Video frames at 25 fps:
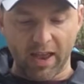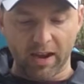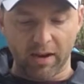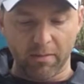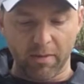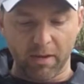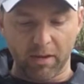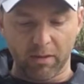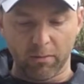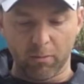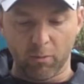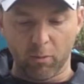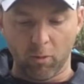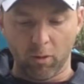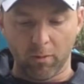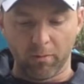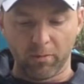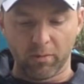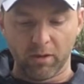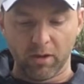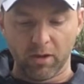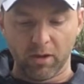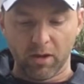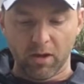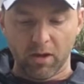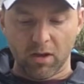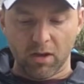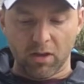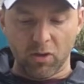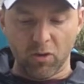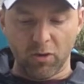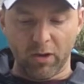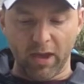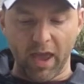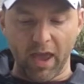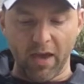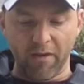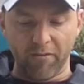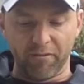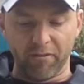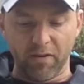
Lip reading: Annabeth warned. They can't